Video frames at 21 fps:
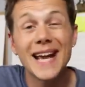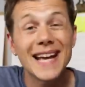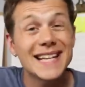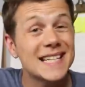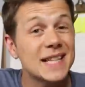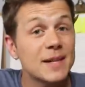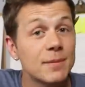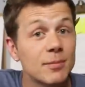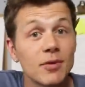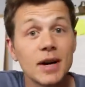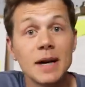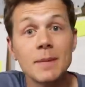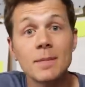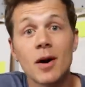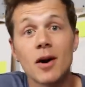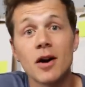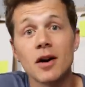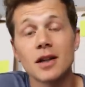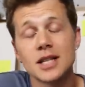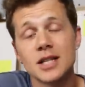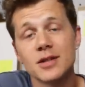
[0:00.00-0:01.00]
we get into the bread
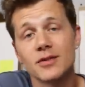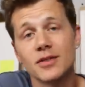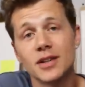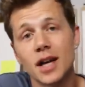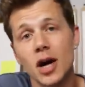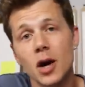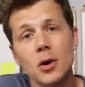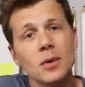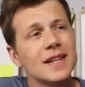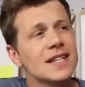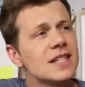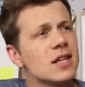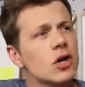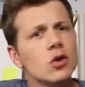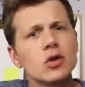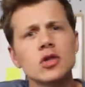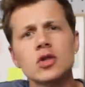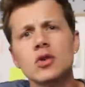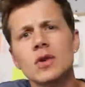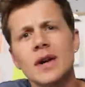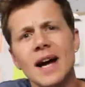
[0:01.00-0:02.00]
part of this video, there's a lot
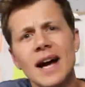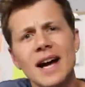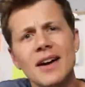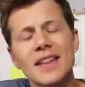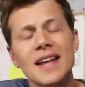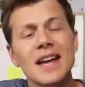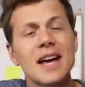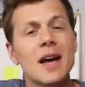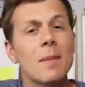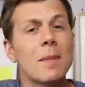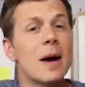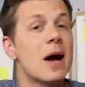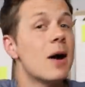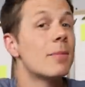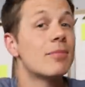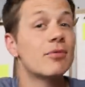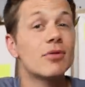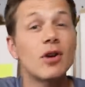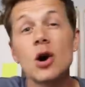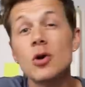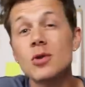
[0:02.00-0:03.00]
of talk out there
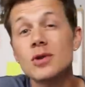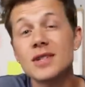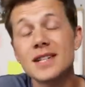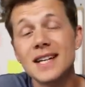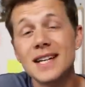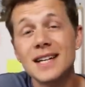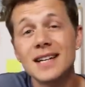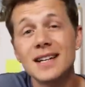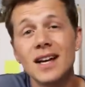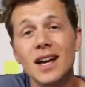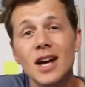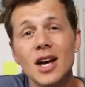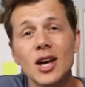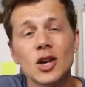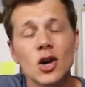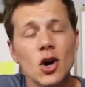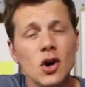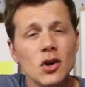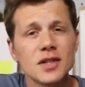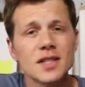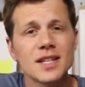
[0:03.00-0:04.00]
about protein
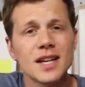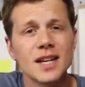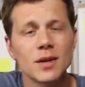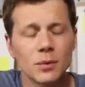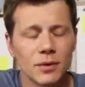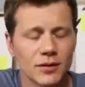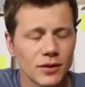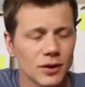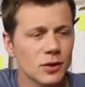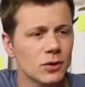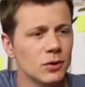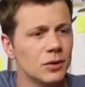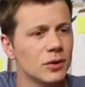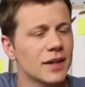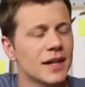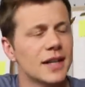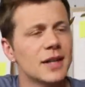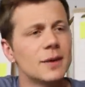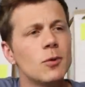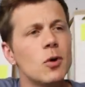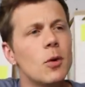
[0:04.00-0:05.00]
content with the thought
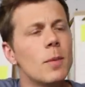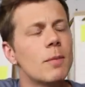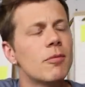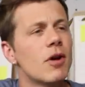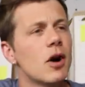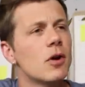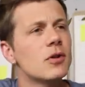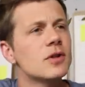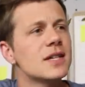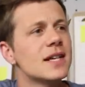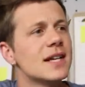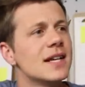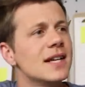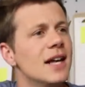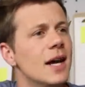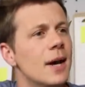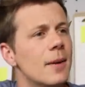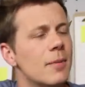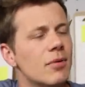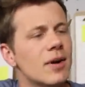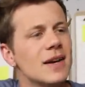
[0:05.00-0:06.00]
that the more protein
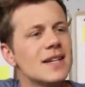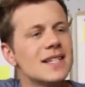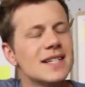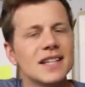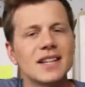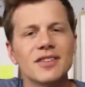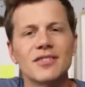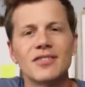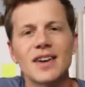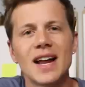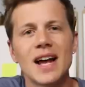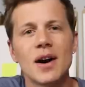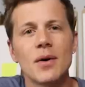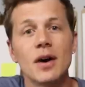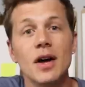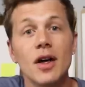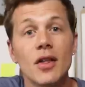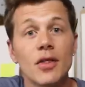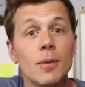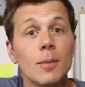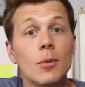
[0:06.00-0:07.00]
present in the
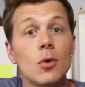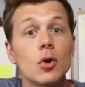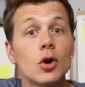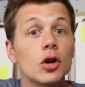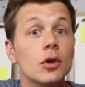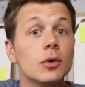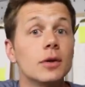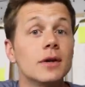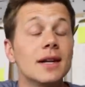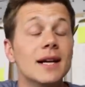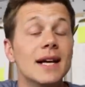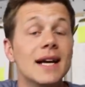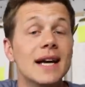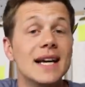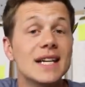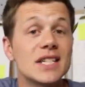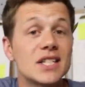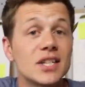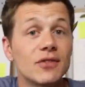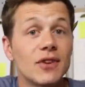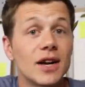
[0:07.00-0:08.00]
flour, the more gluten
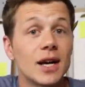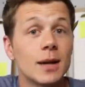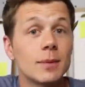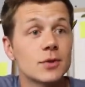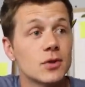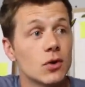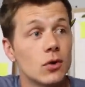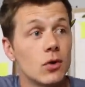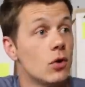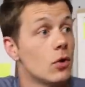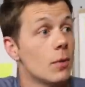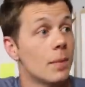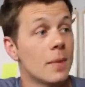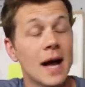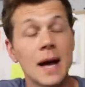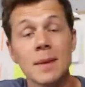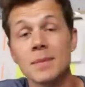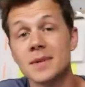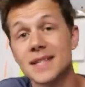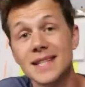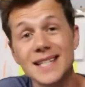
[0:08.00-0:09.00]
is developed, or
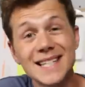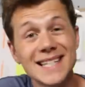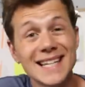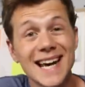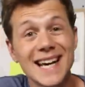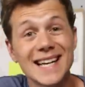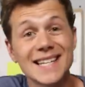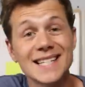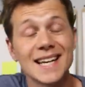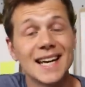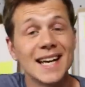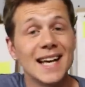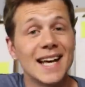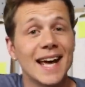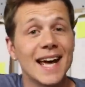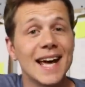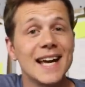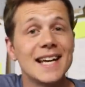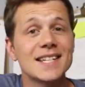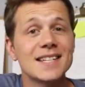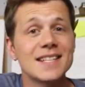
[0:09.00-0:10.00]
perhaps in this case,
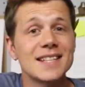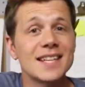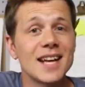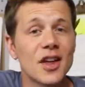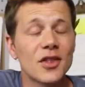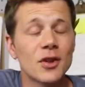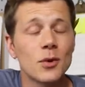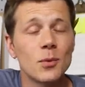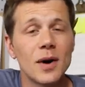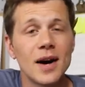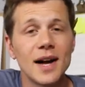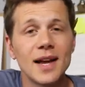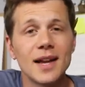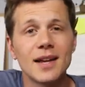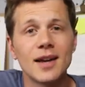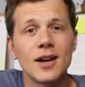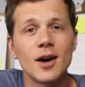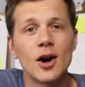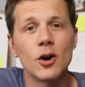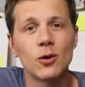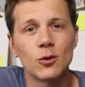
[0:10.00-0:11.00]
it's the other
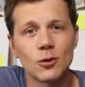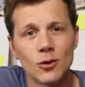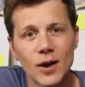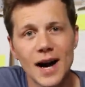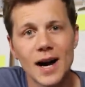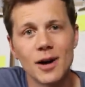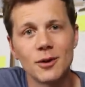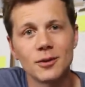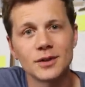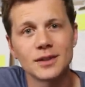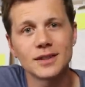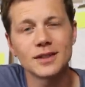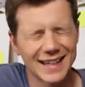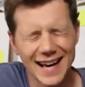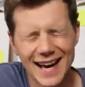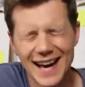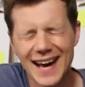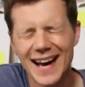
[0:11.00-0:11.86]
way round.